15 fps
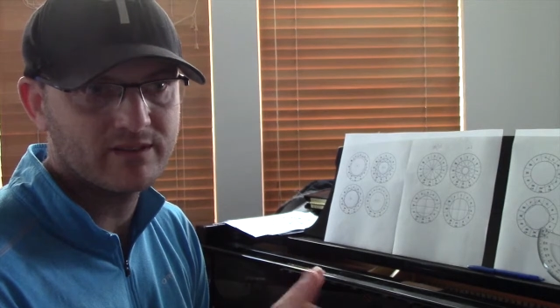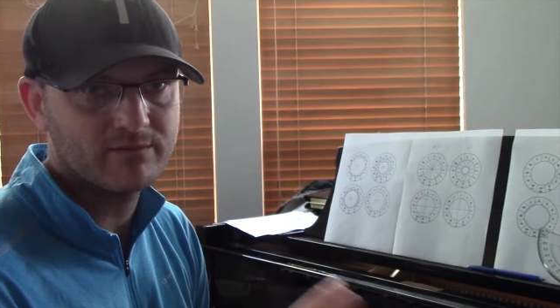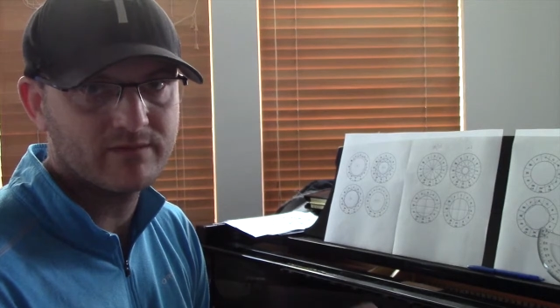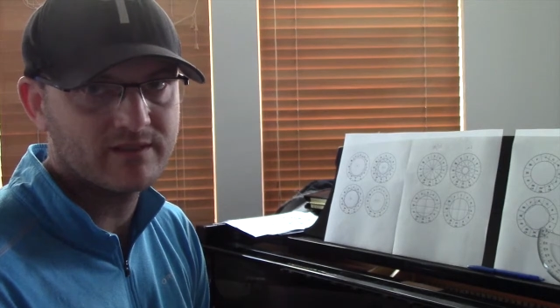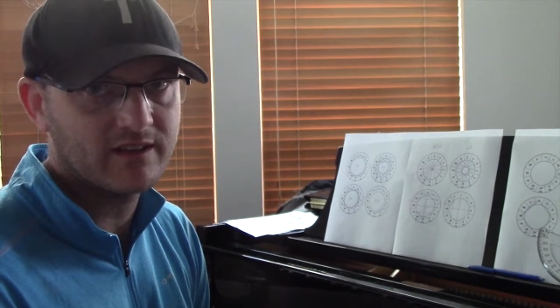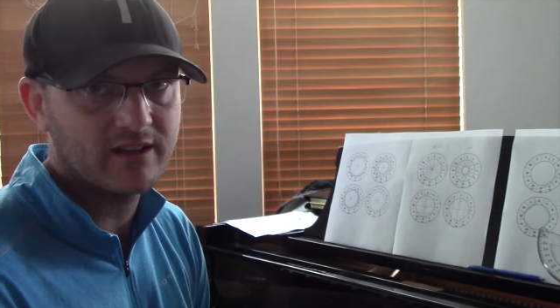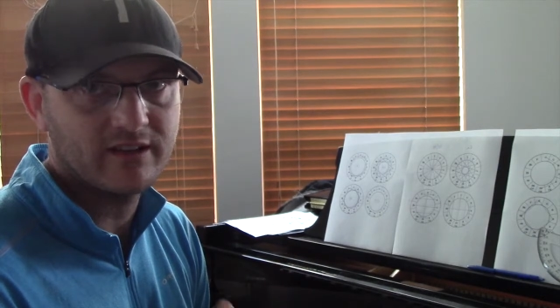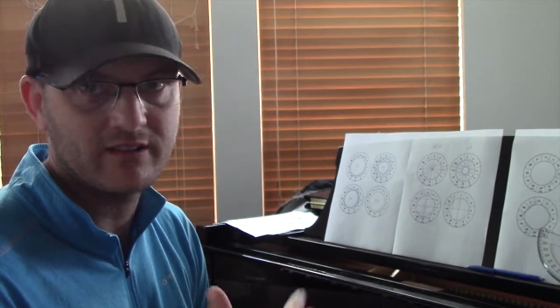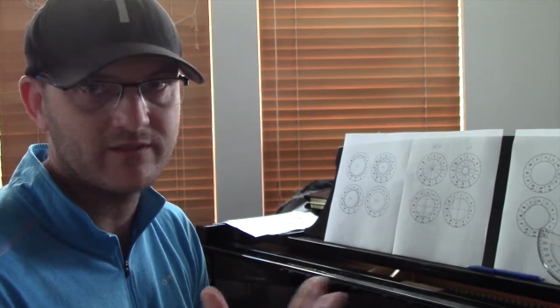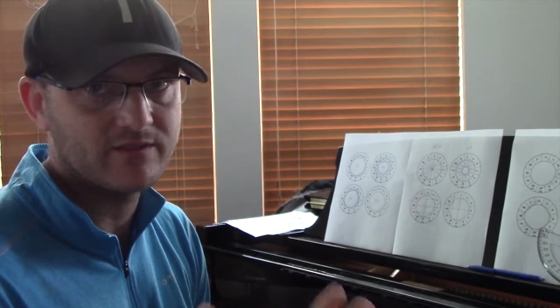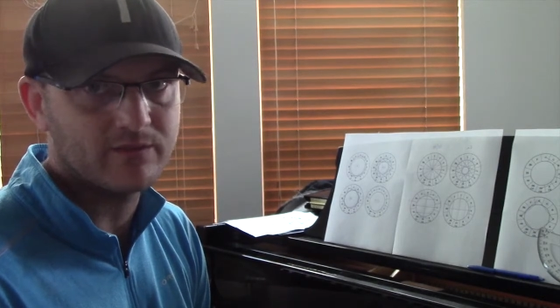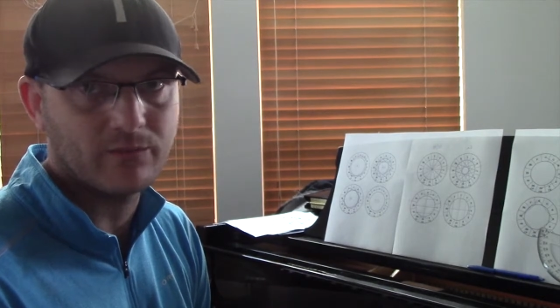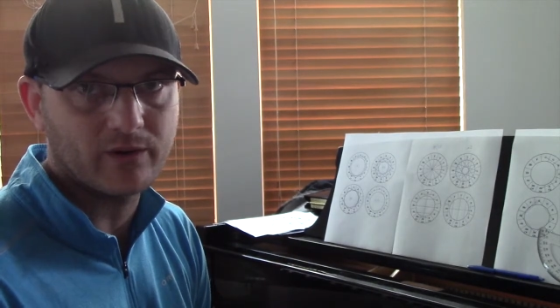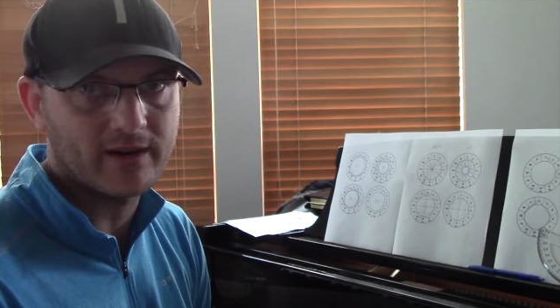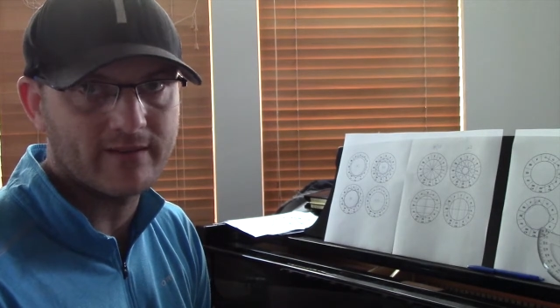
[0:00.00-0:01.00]
themselves
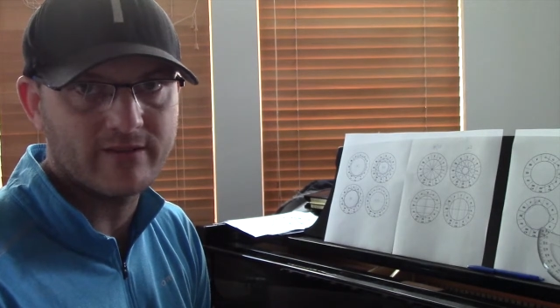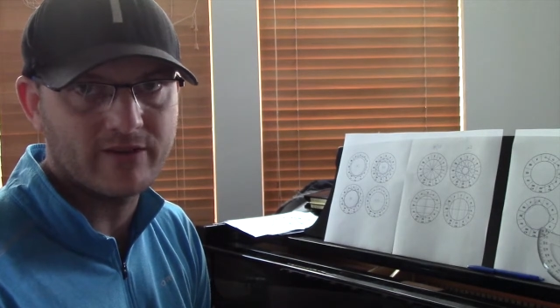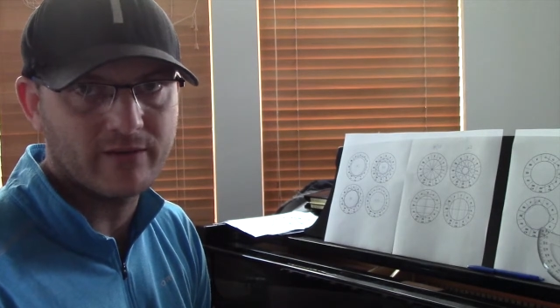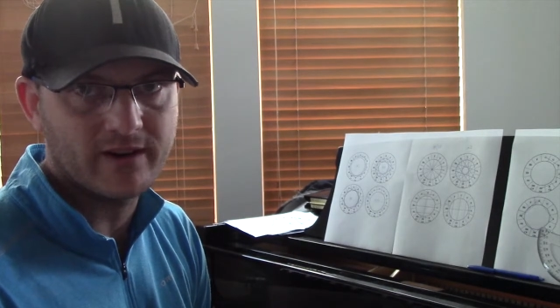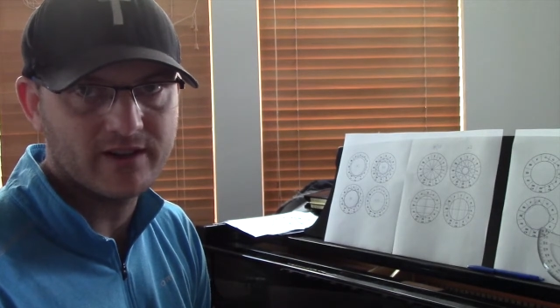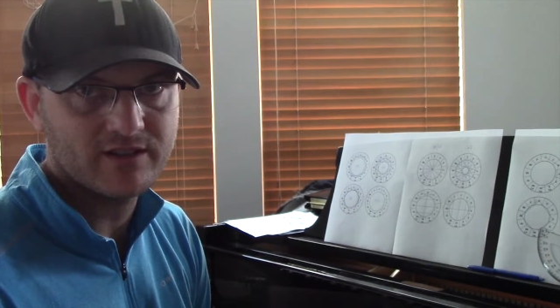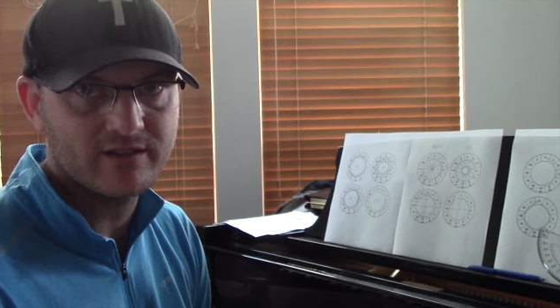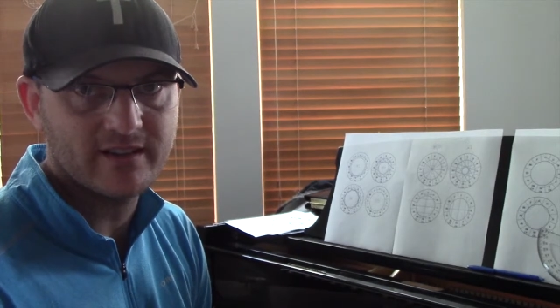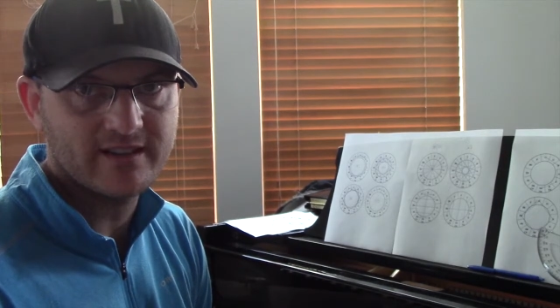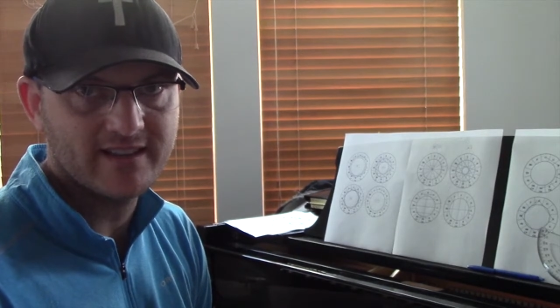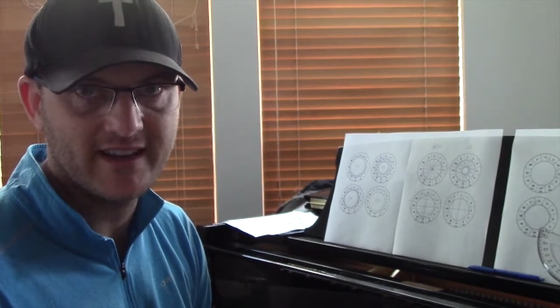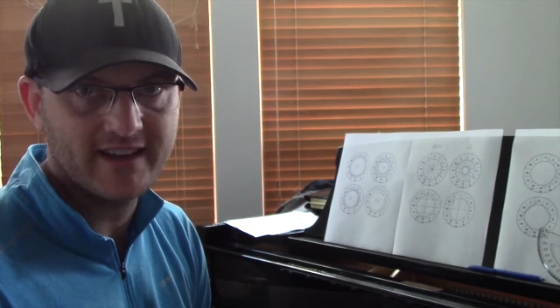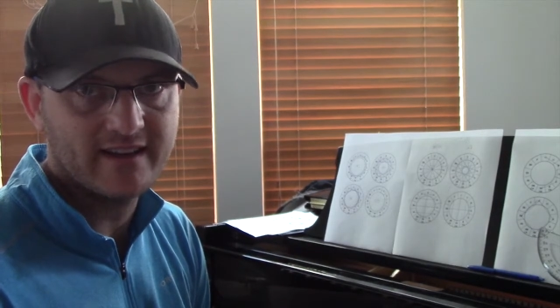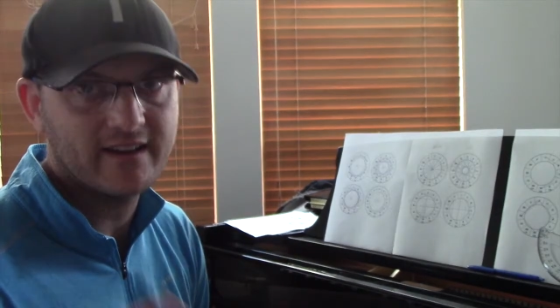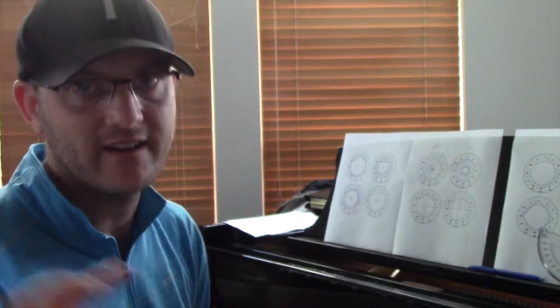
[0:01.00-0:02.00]
in whatever direction they
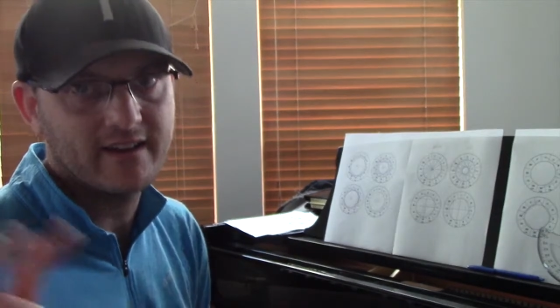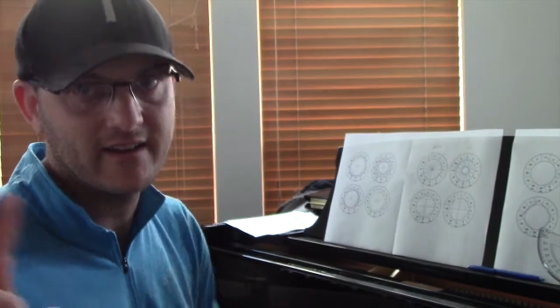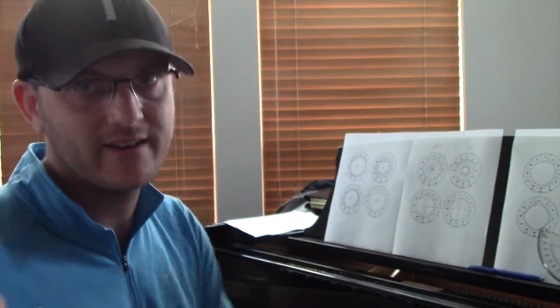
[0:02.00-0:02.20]
take